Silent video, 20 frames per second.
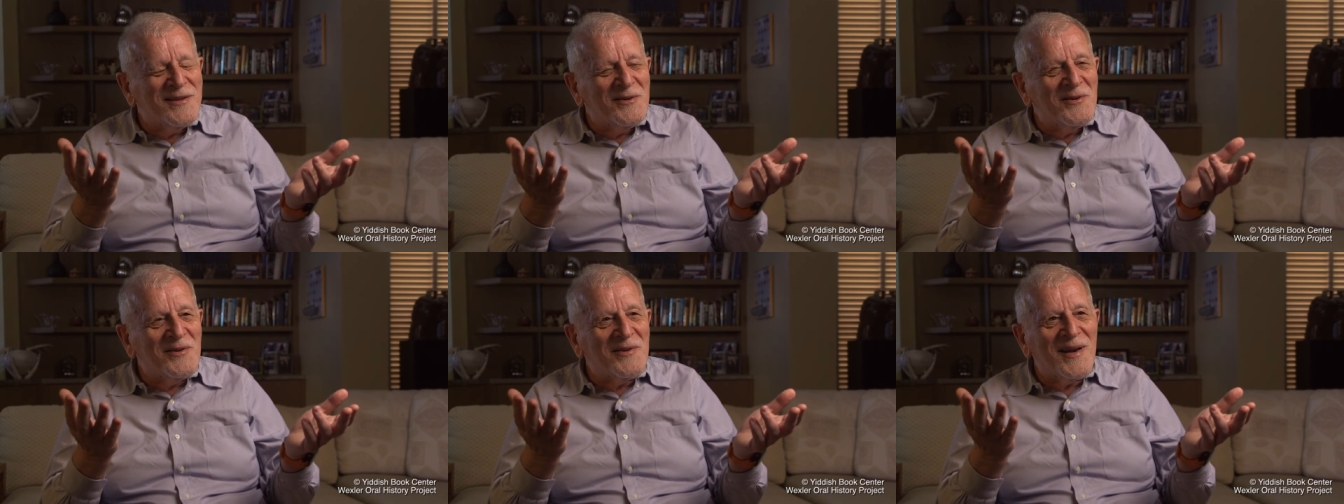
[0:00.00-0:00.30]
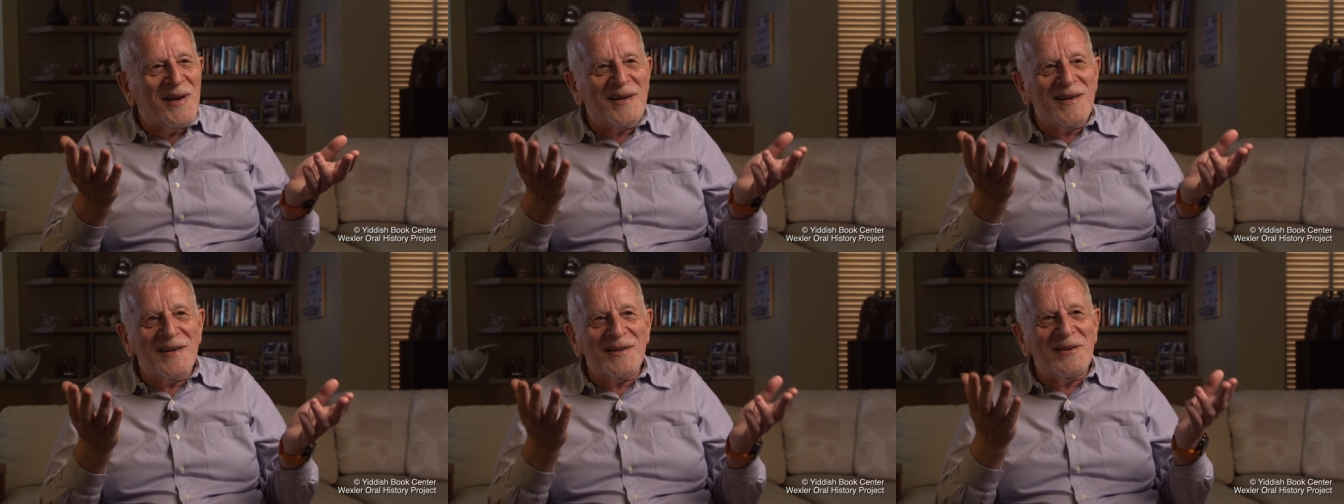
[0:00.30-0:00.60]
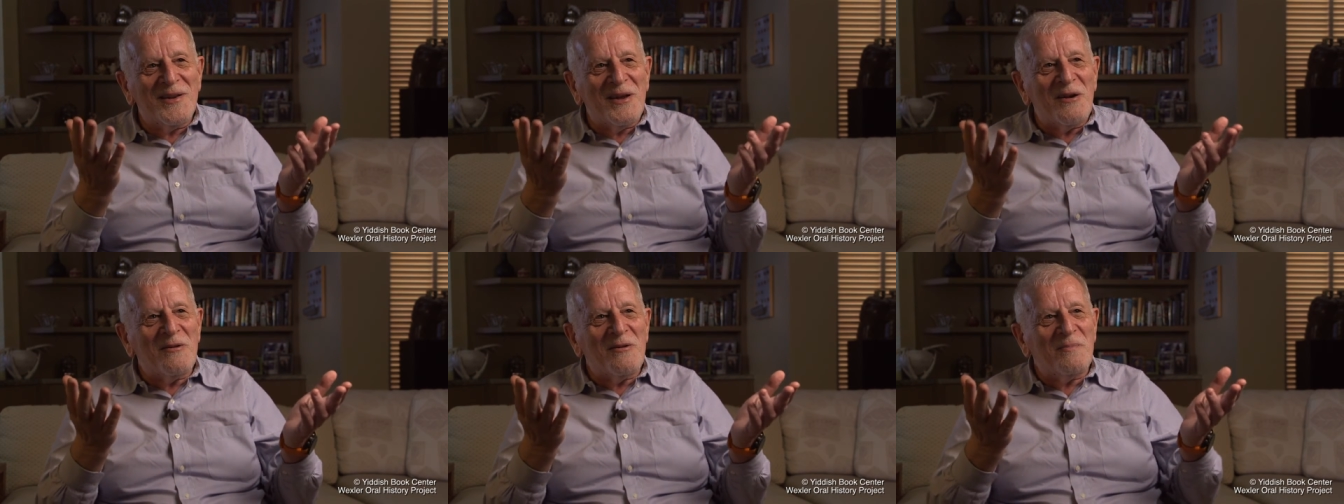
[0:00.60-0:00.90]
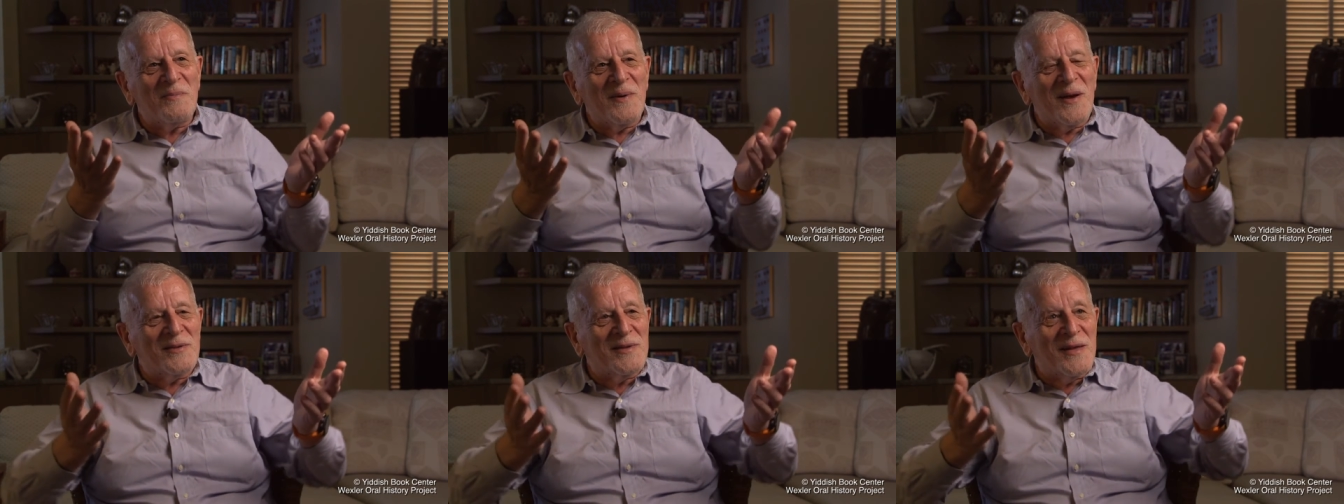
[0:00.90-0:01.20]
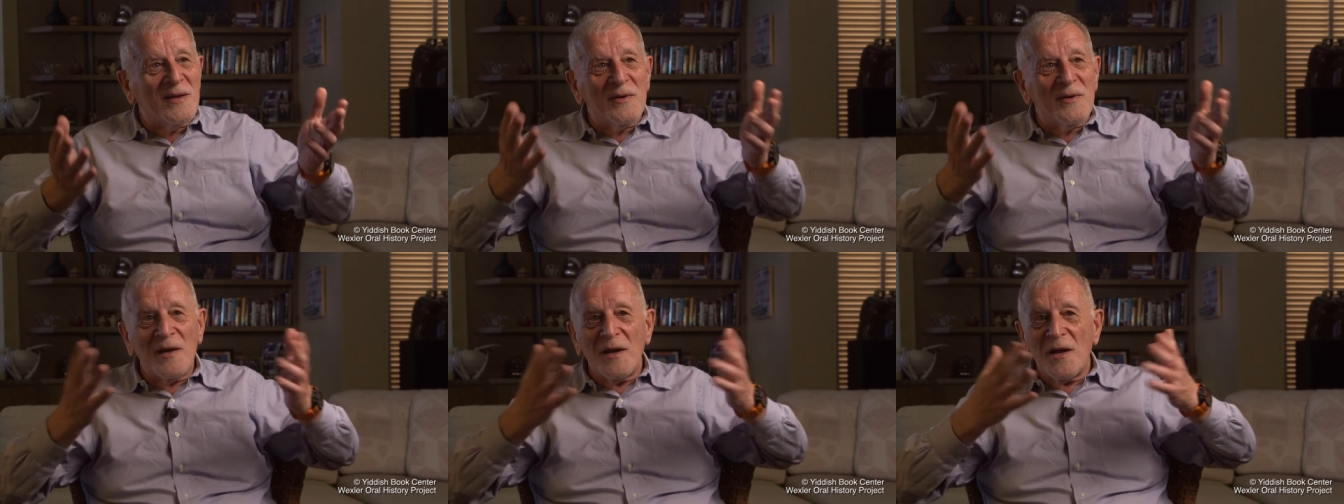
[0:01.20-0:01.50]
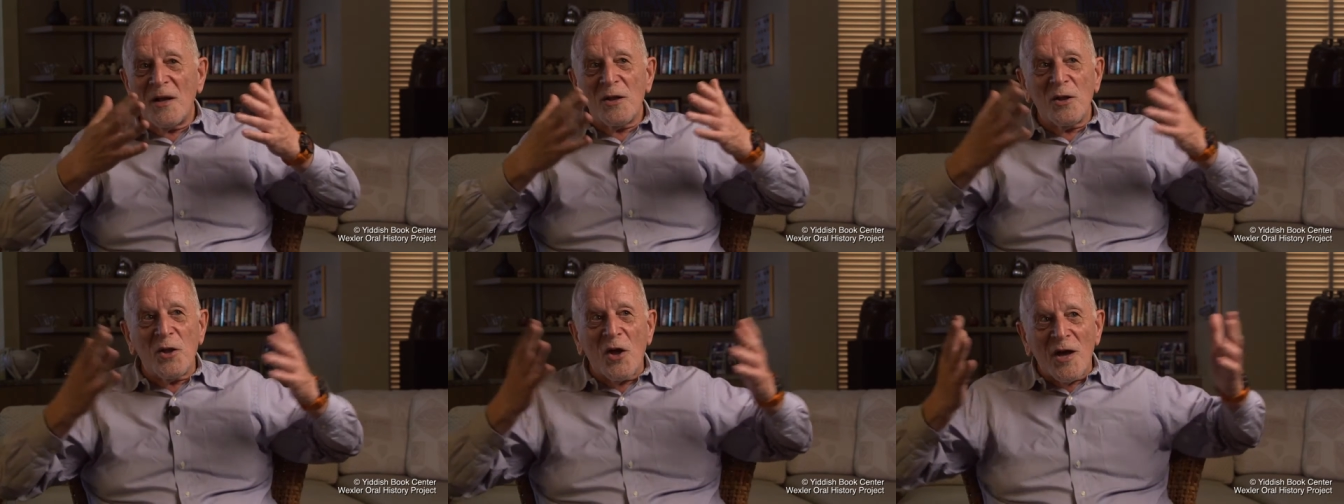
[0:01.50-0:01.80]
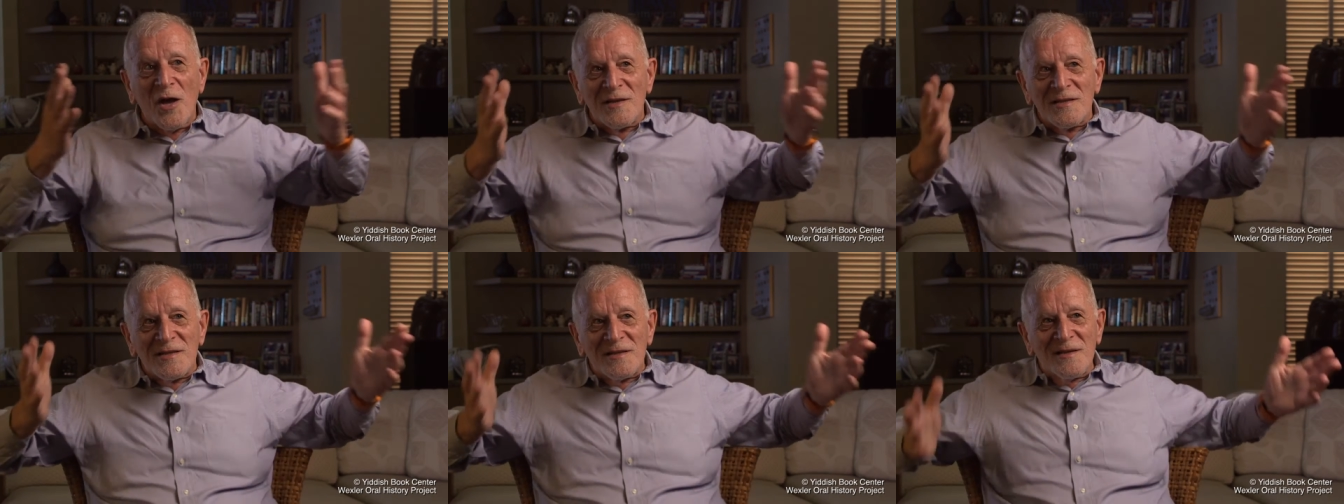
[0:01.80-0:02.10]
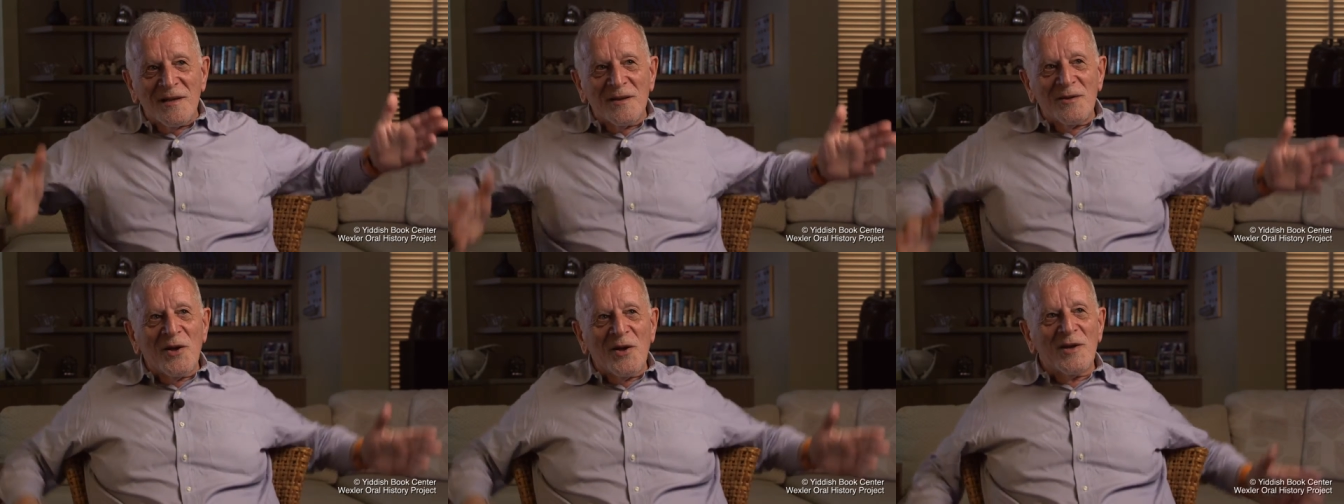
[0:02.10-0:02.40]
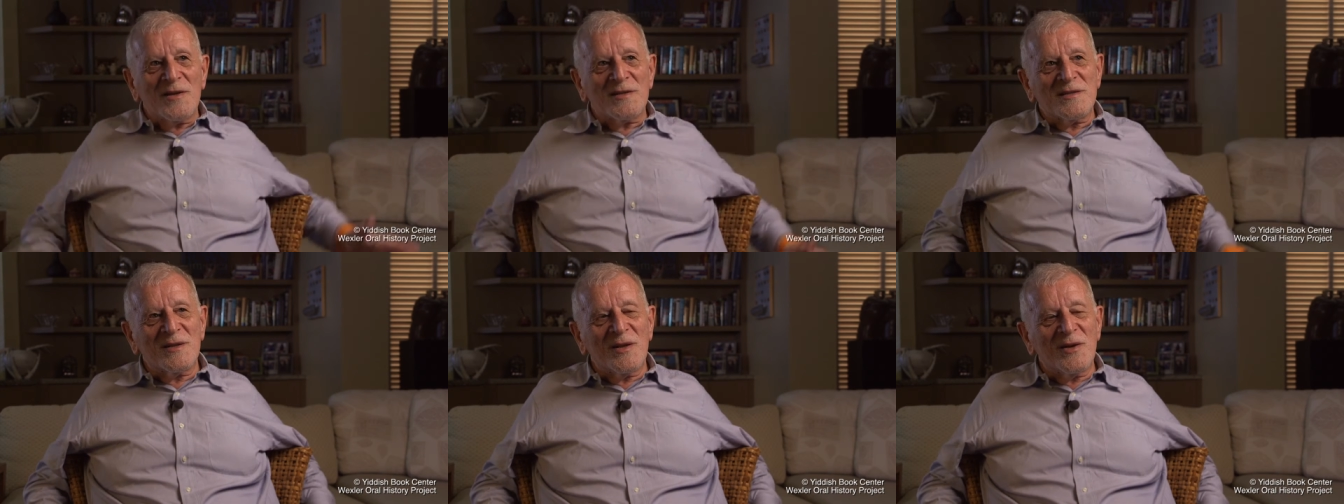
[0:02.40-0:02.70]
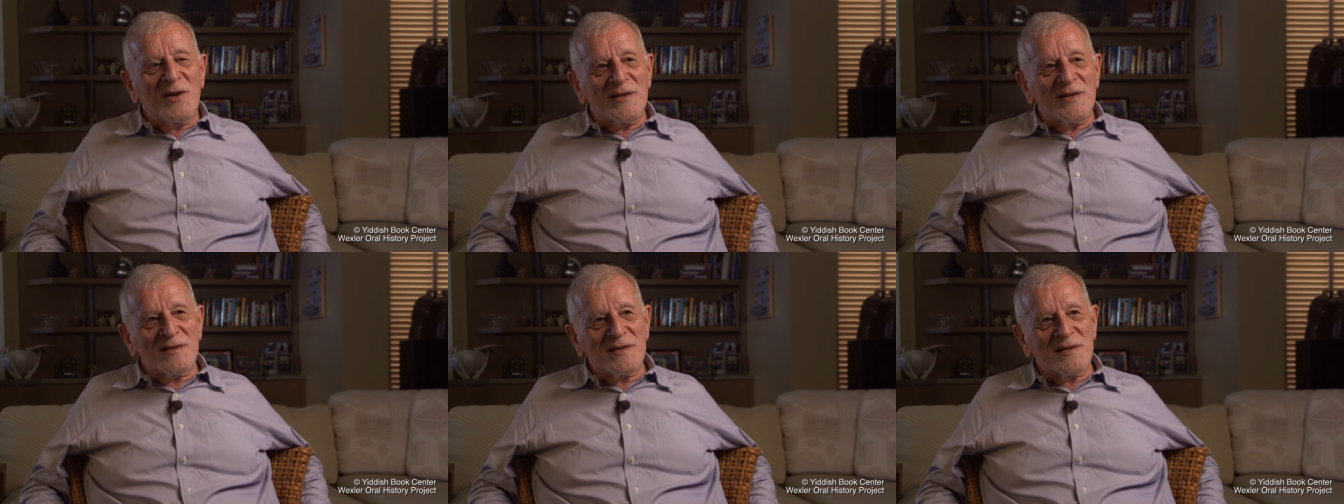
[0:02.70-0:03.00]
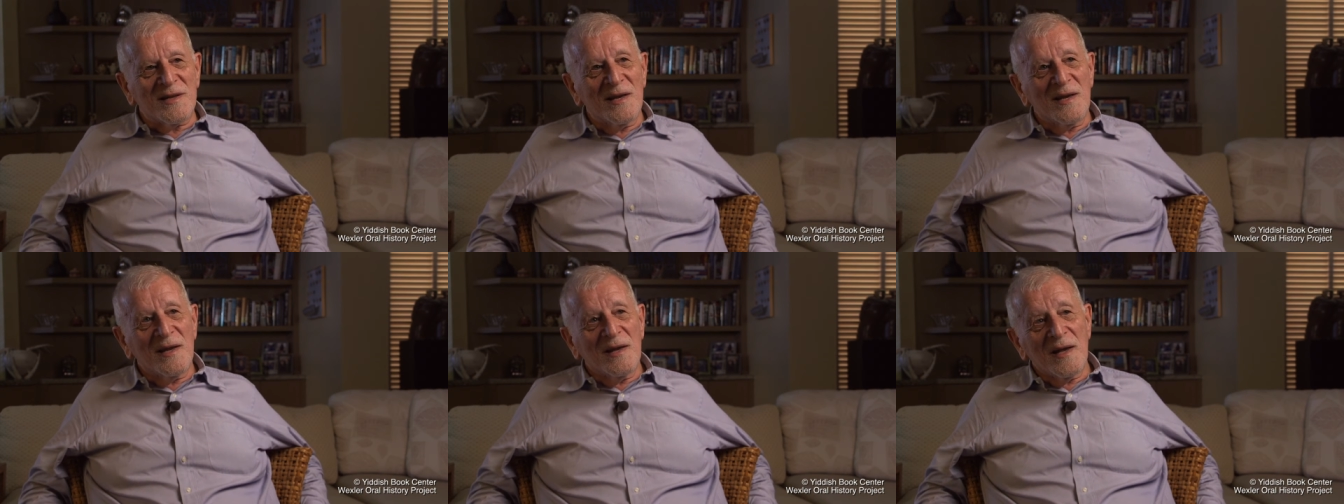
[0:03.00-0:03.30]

you know, that I didn't know about that lost, lost, lost.